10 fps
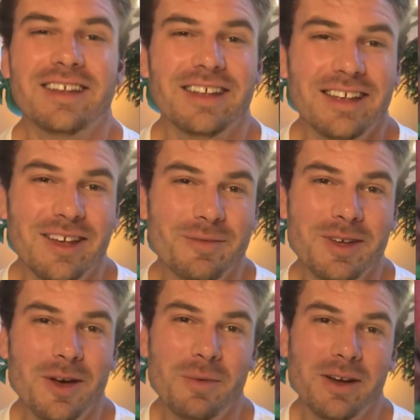hit me
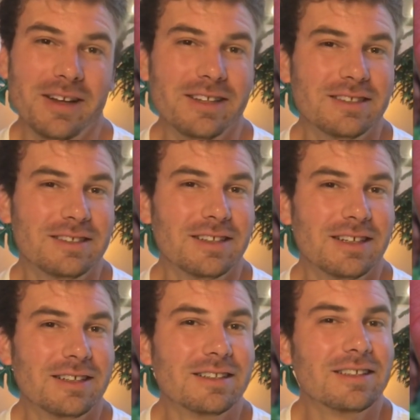up on
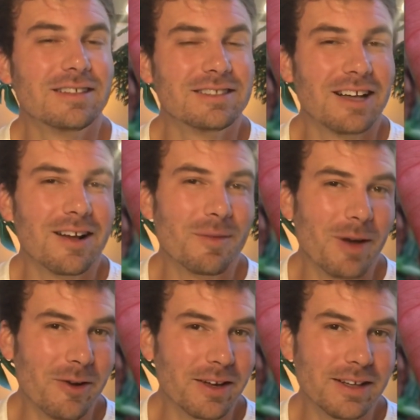Insta. Let's talk
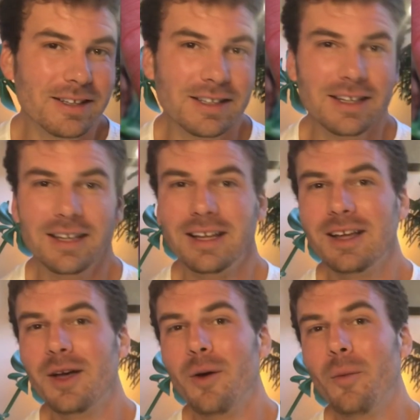about it.
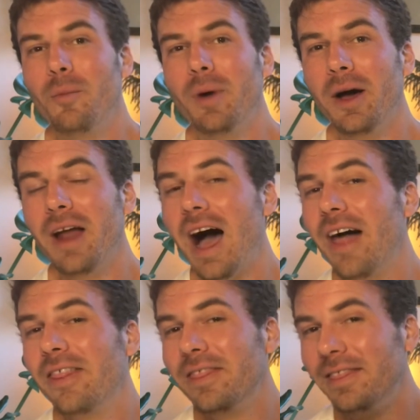But
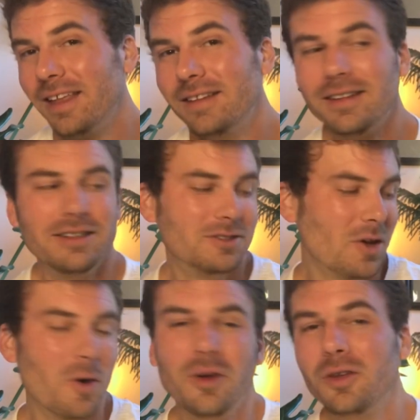this is
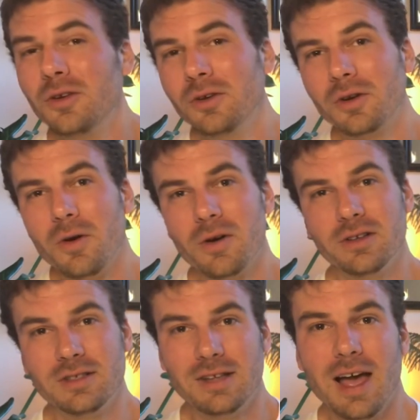total unicorn
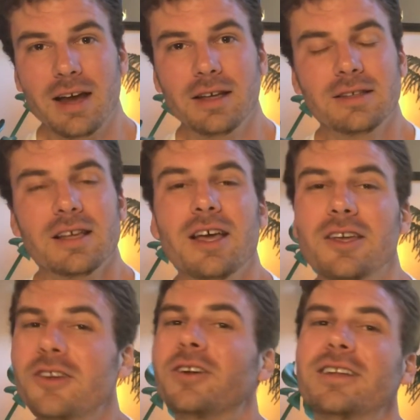status.
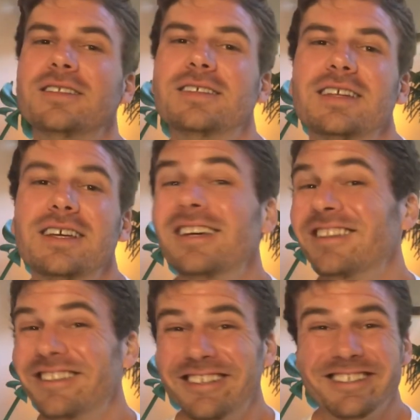You can see it
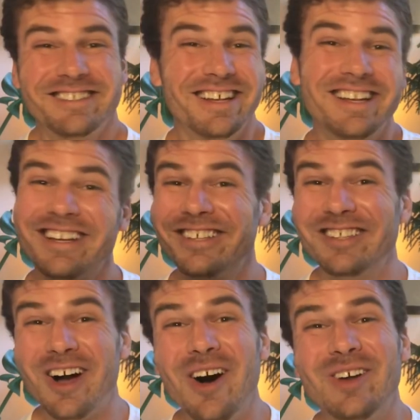looks like it is
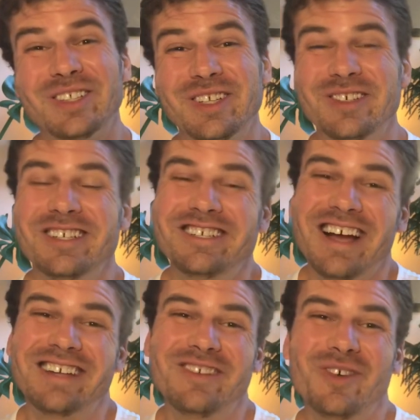also
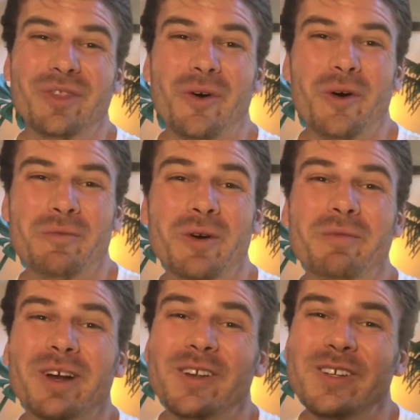injected with hormone,
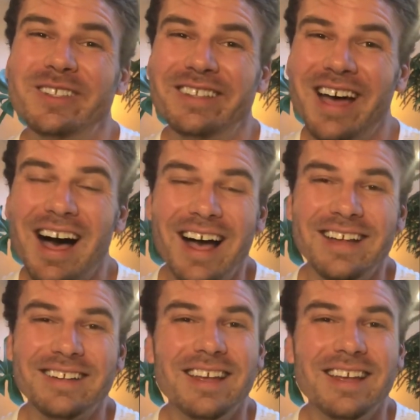but it is not.